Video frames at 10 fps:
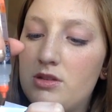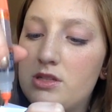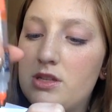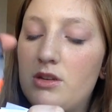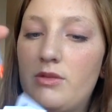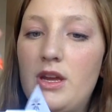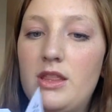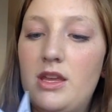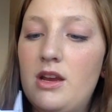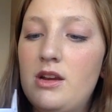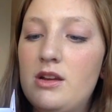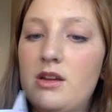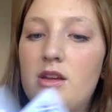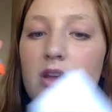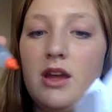Just a little right there
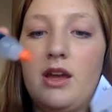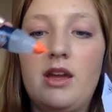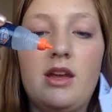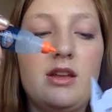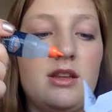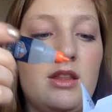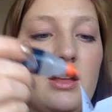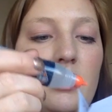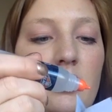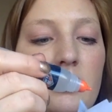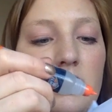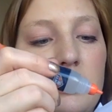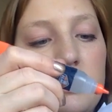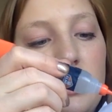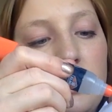and then on
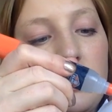this side.